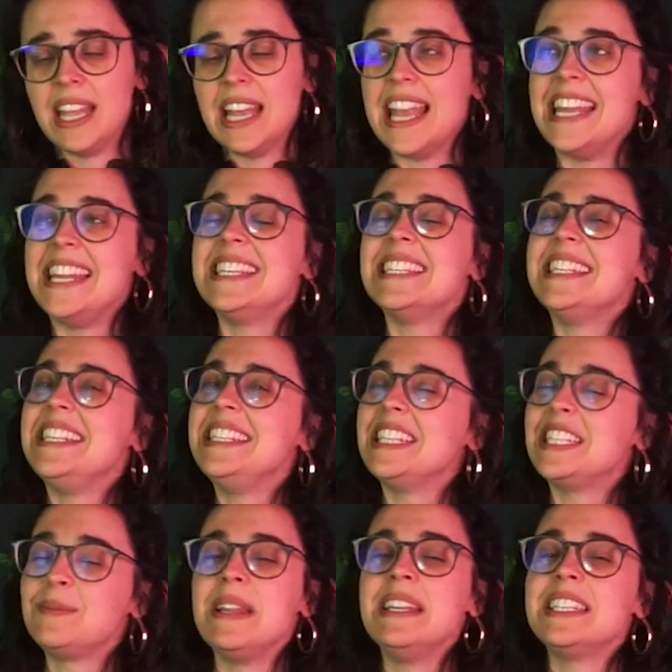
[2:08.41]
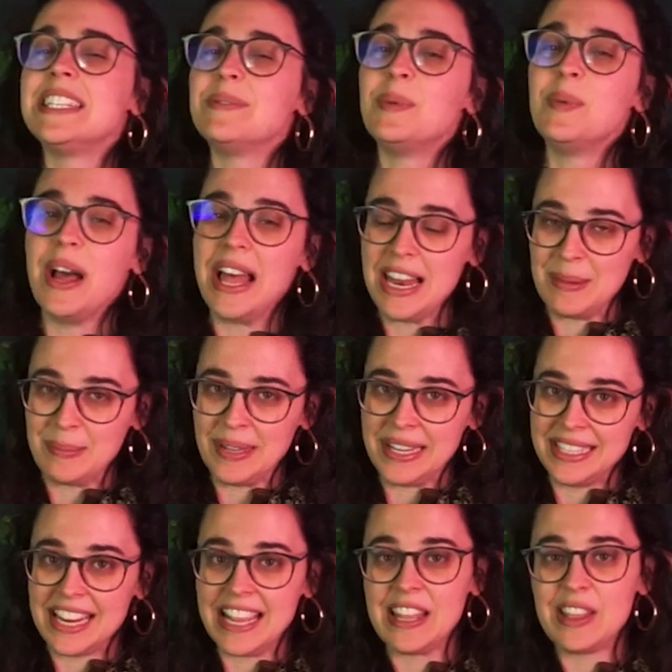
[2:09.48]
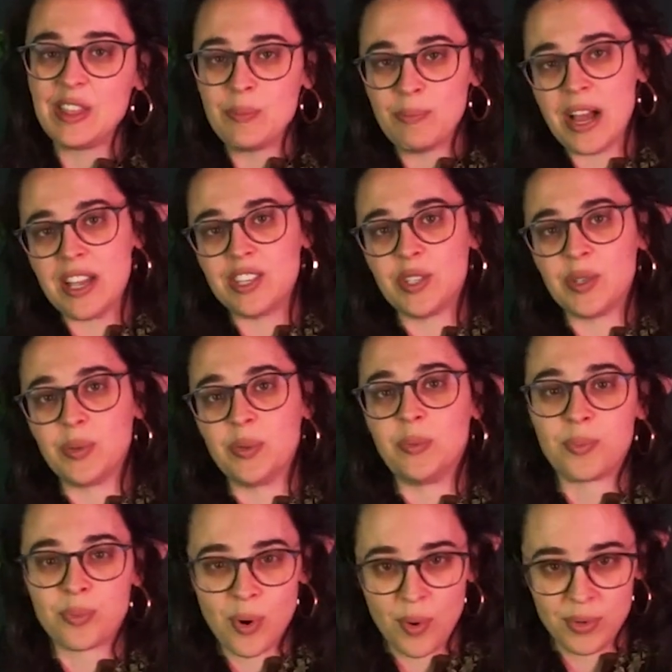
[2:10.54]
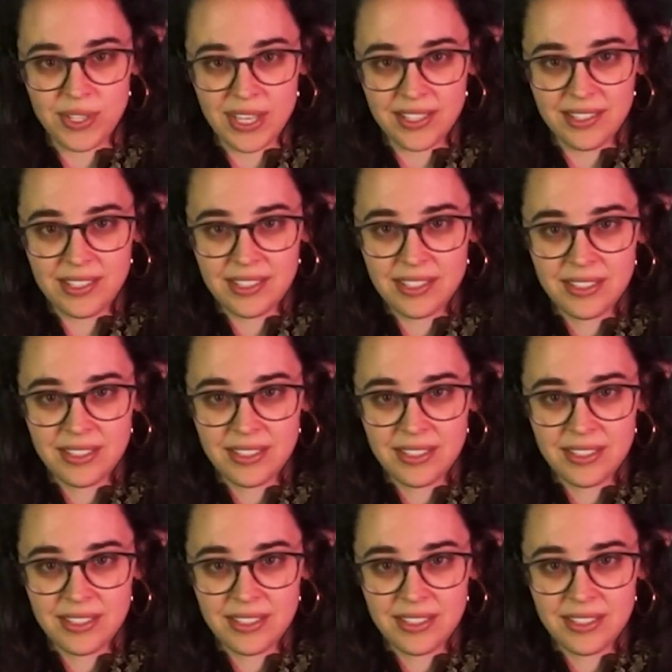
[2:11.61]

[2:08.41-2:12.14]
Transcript: It is an indispensable element in the magical process.